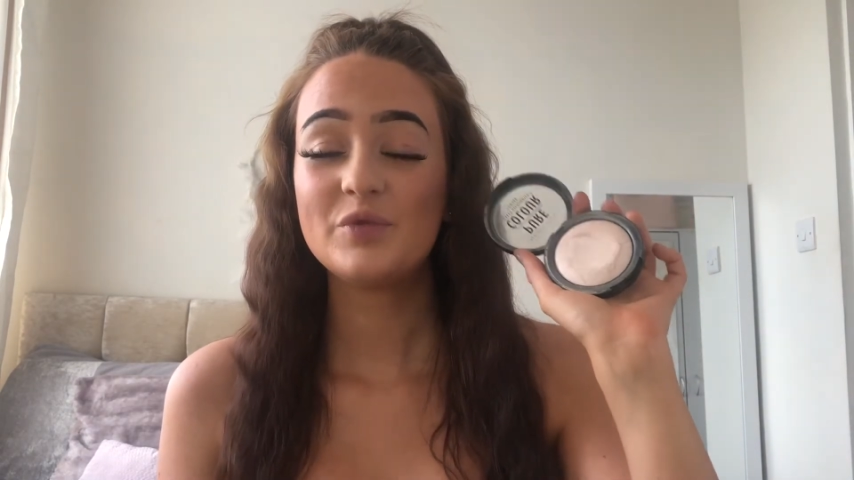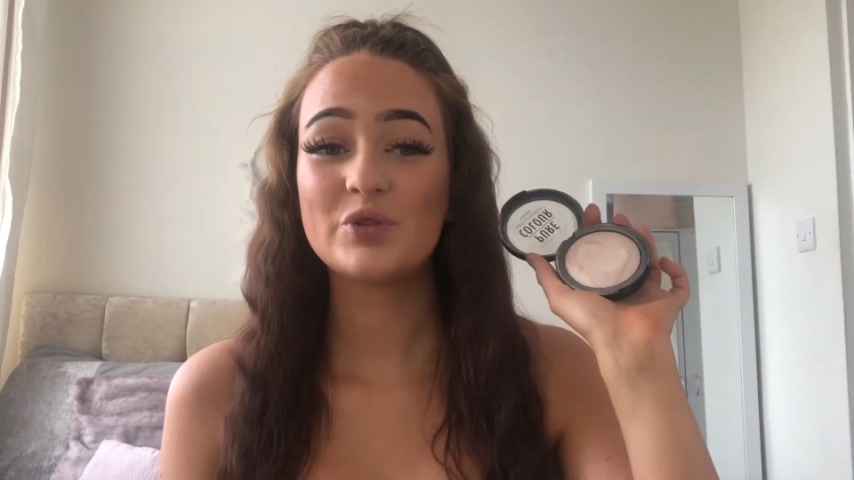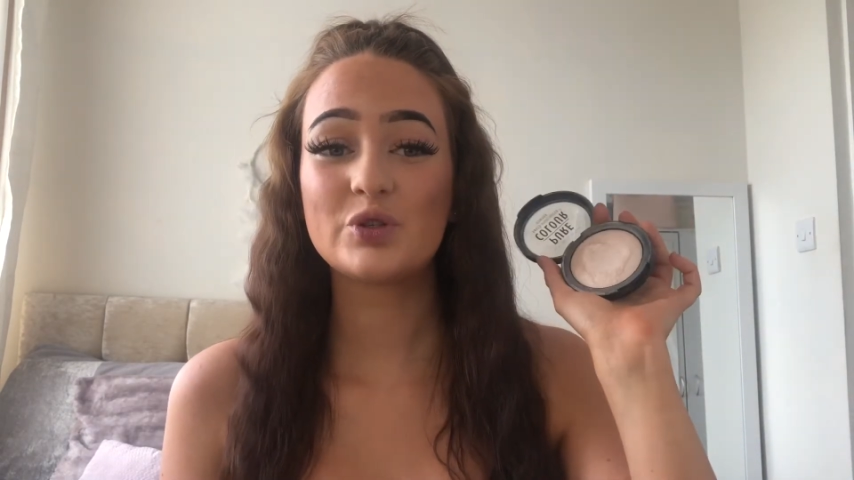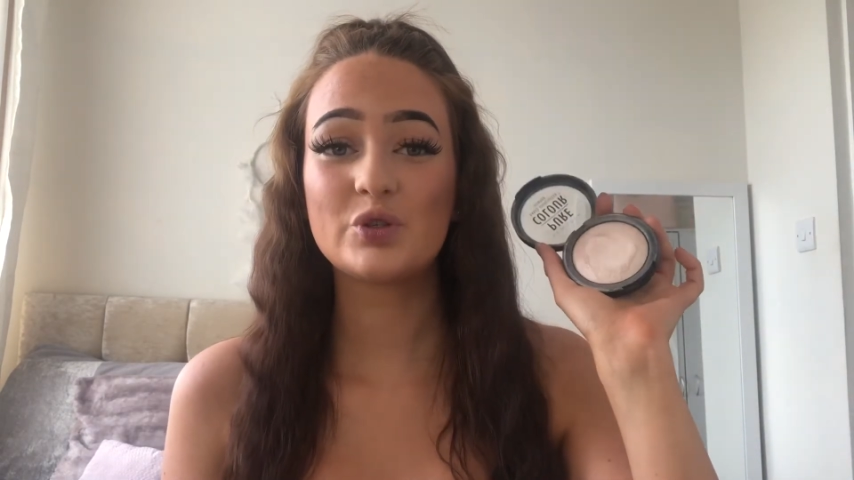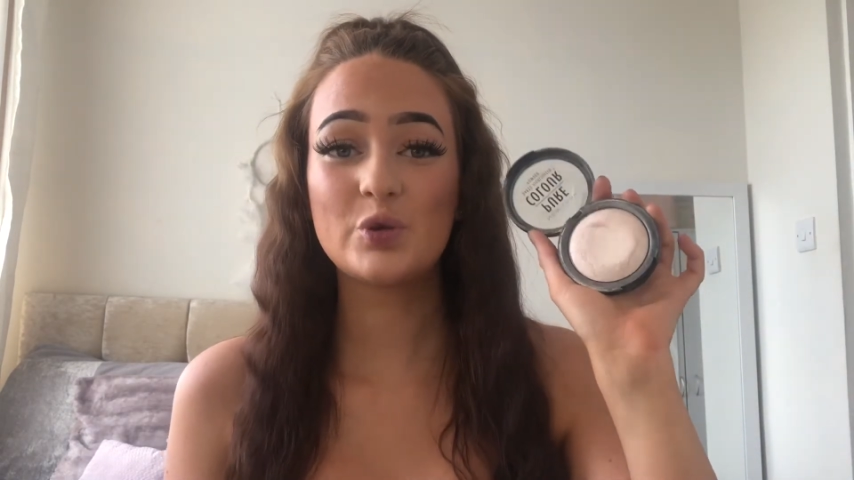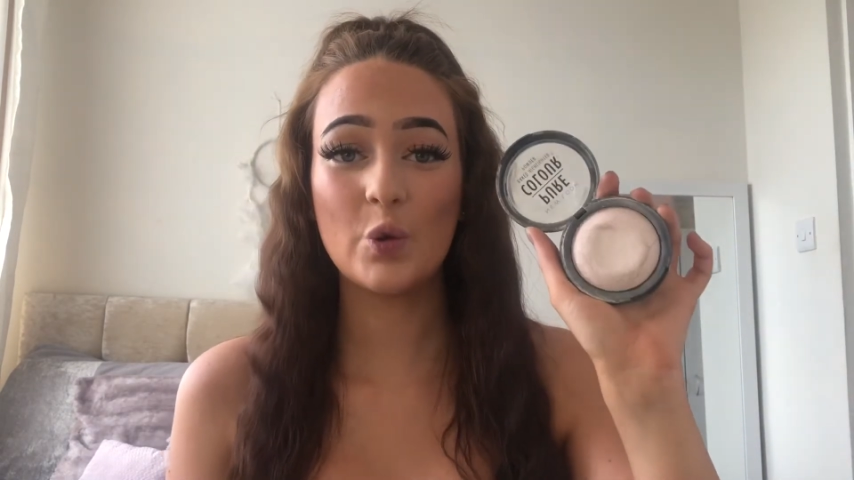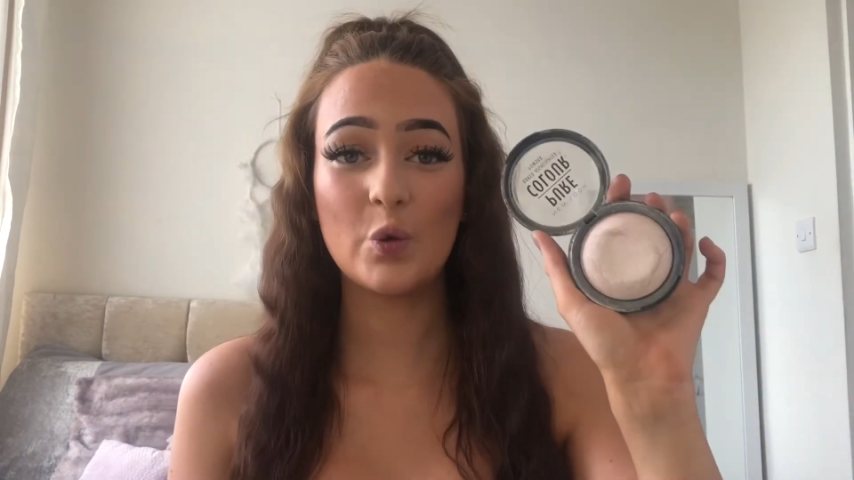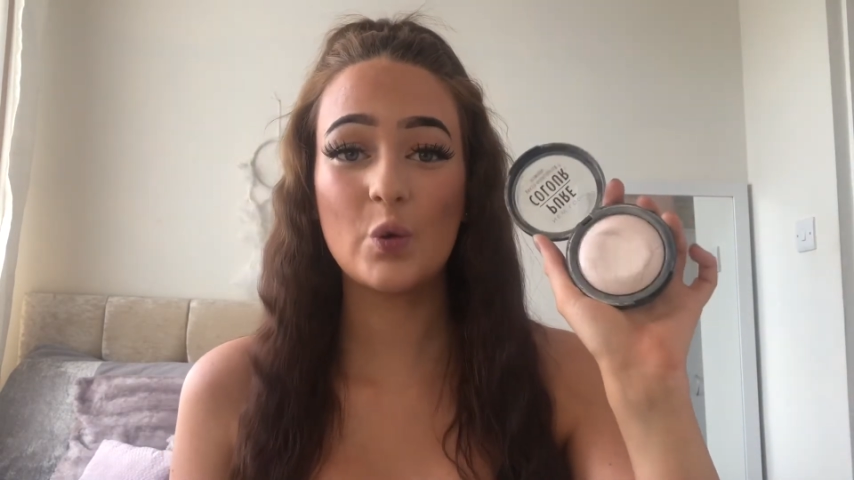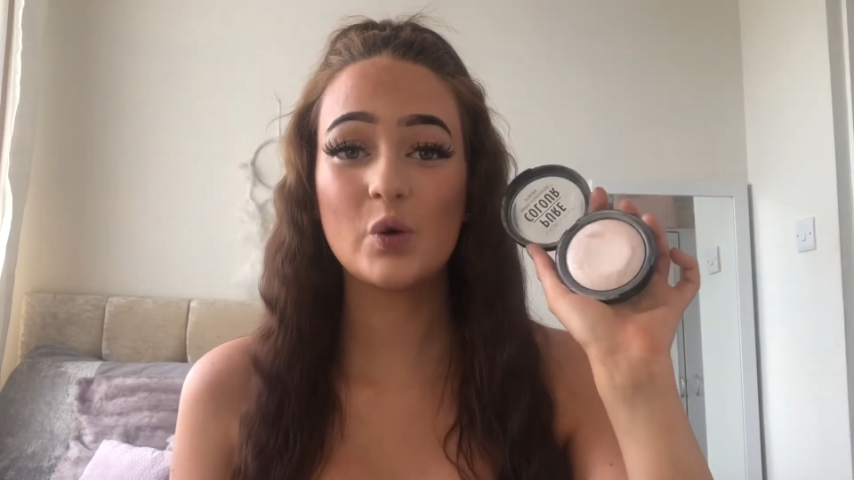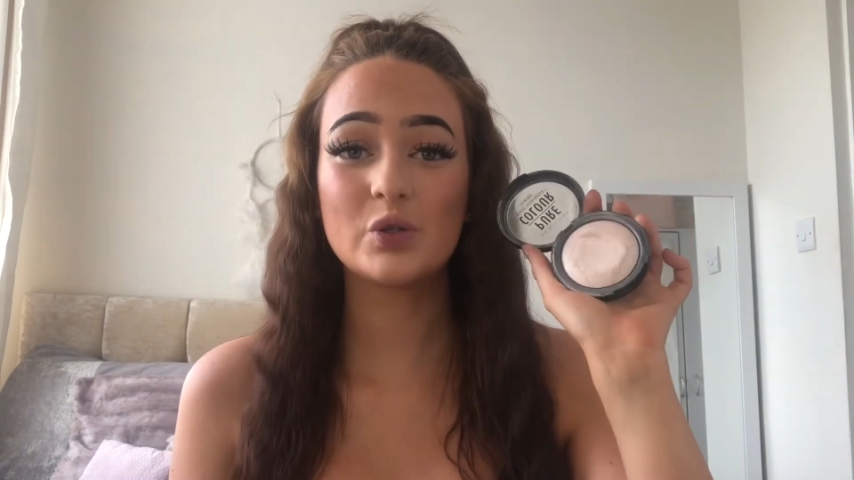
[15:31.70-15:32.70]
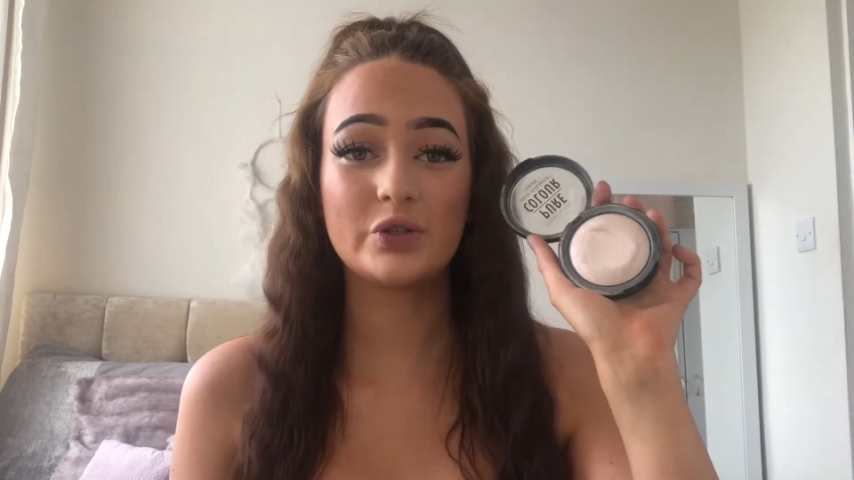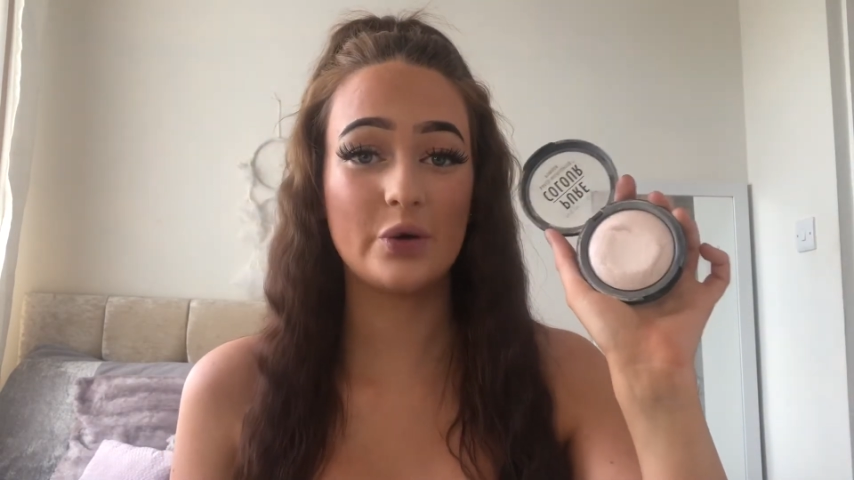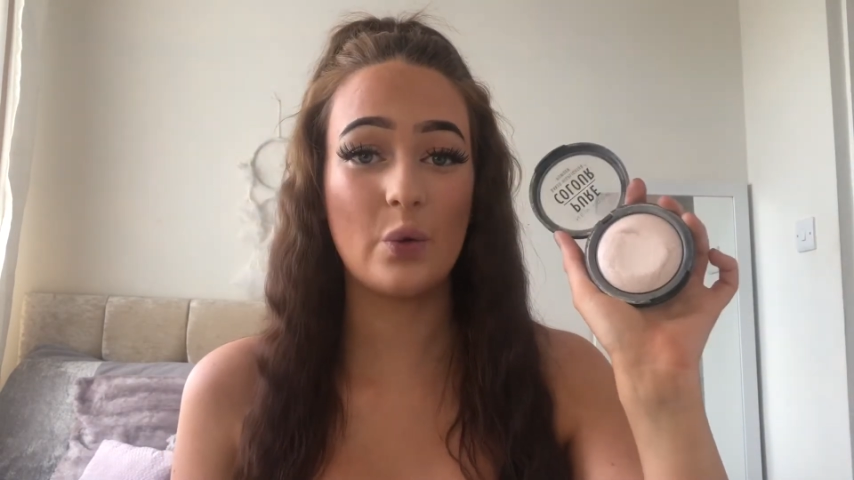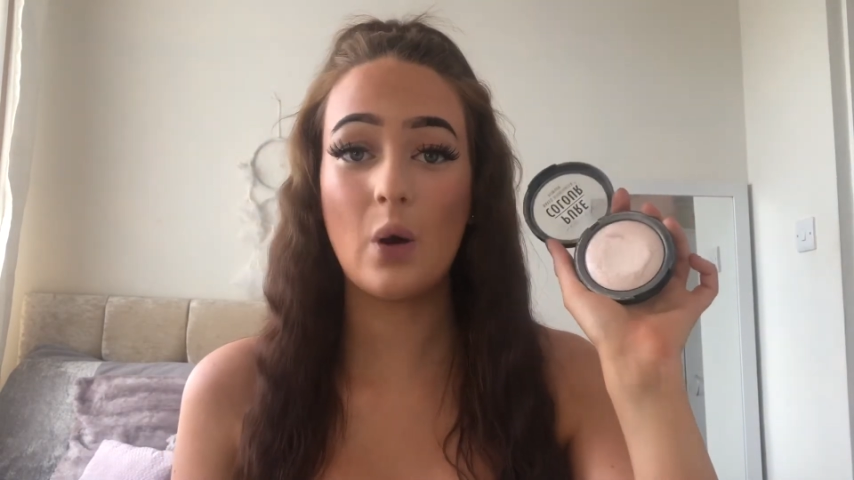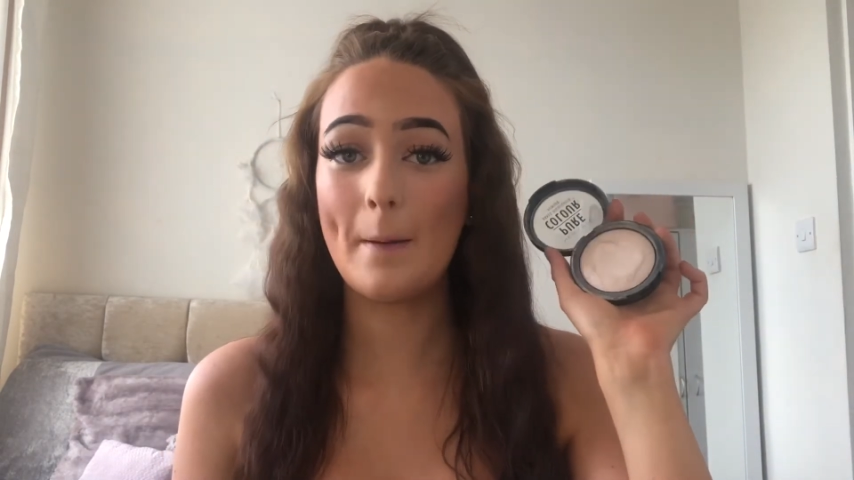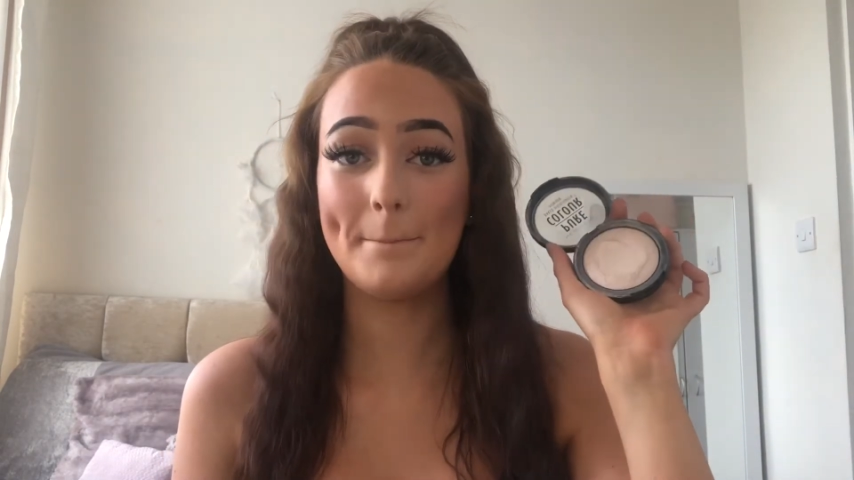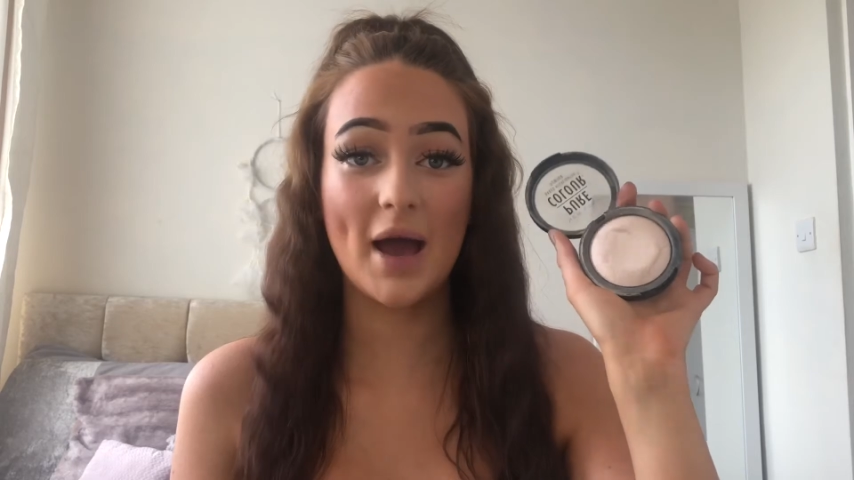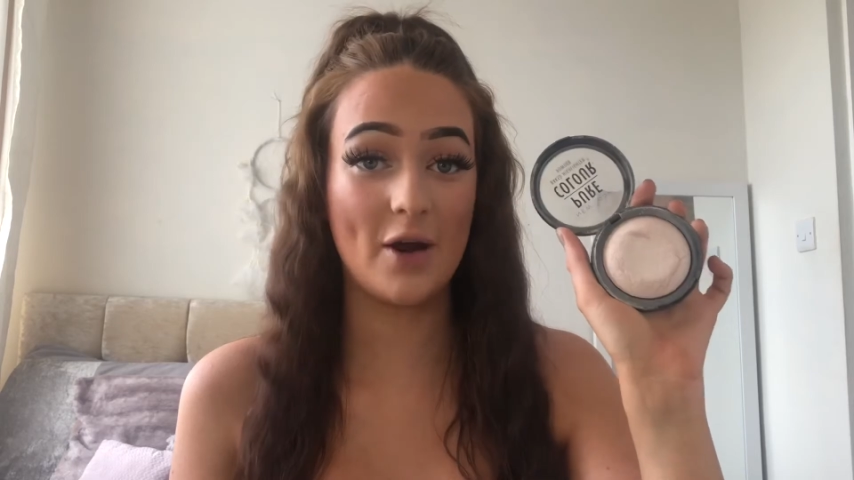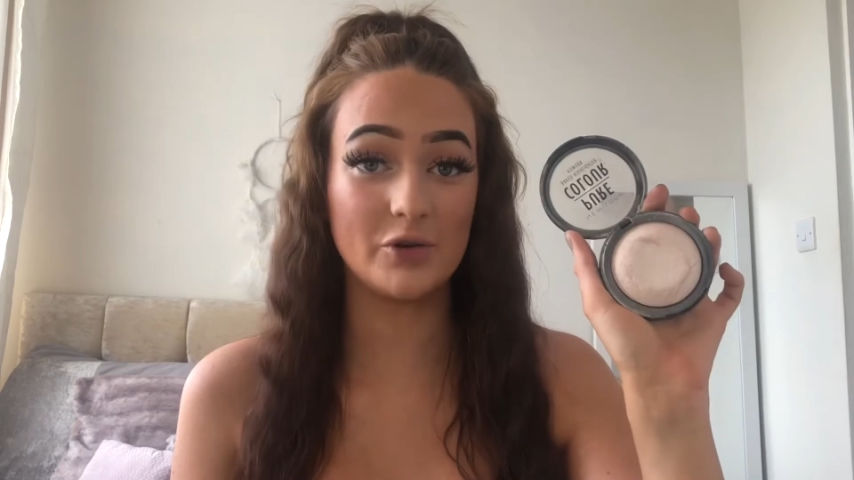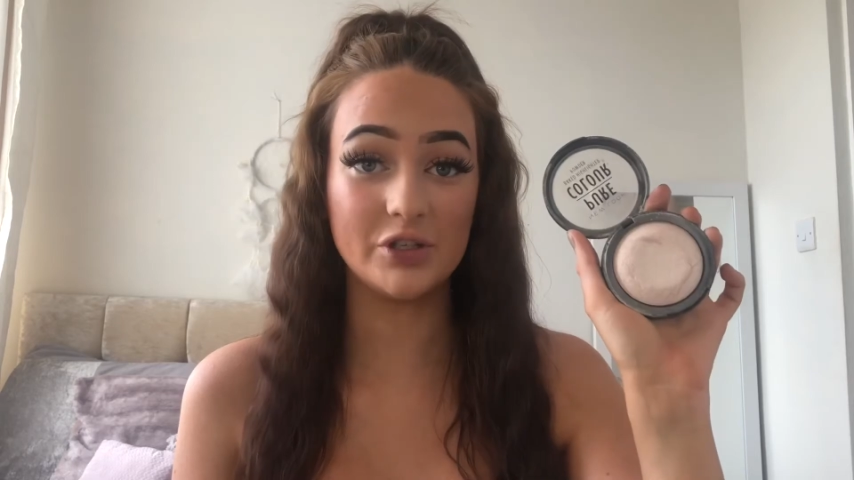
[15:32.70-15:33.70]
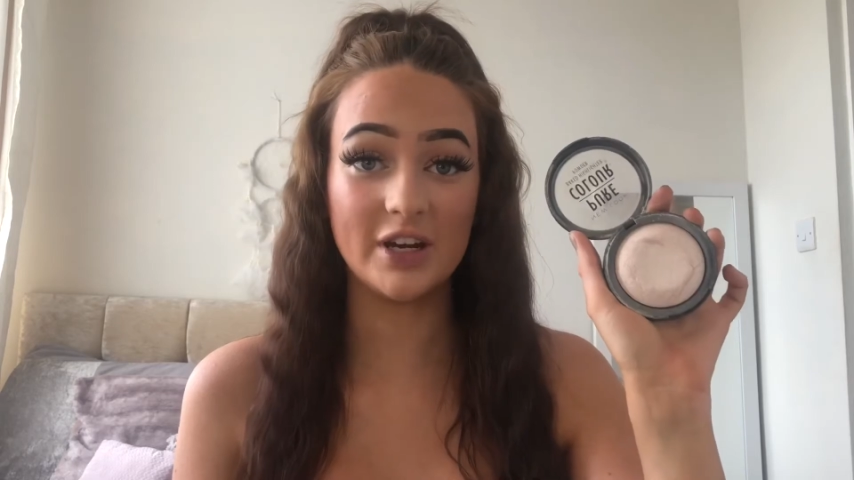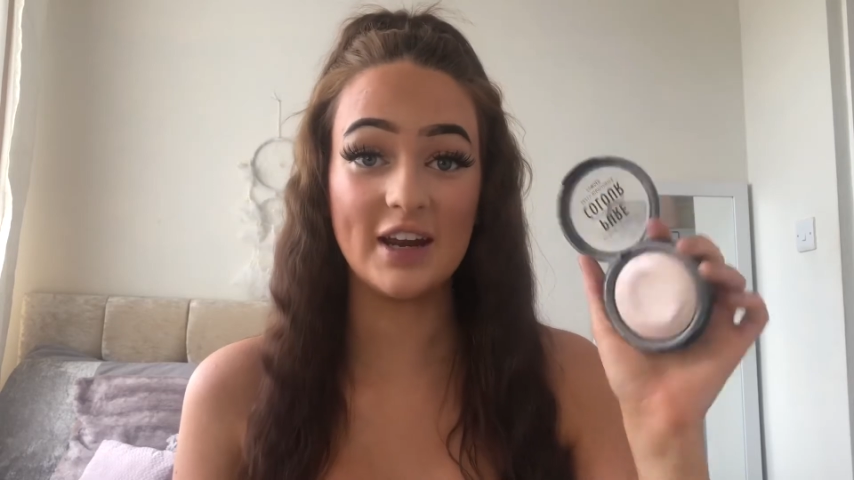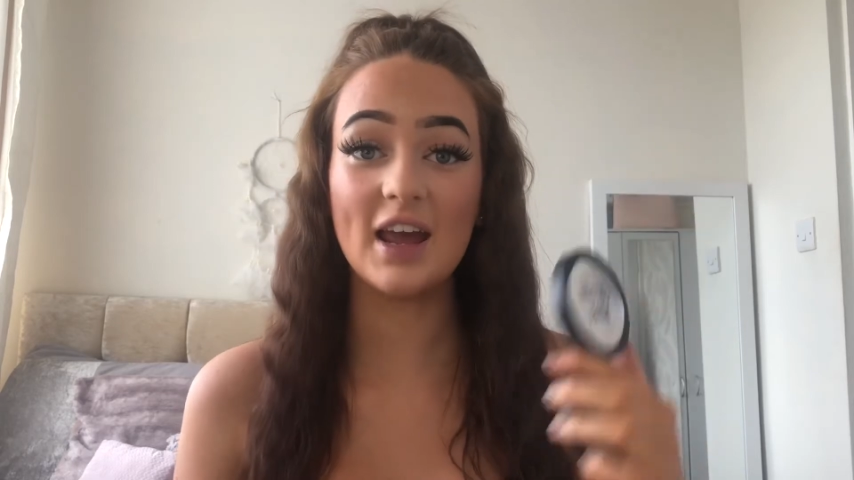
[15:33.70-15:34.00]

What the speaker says: so powdery.